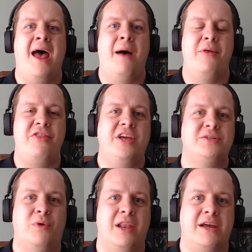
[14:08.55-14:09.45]
But this
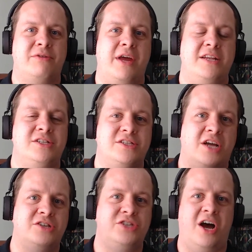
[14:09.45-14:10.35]
one created
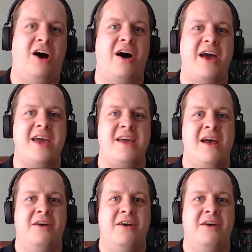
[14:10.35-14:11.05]
such a high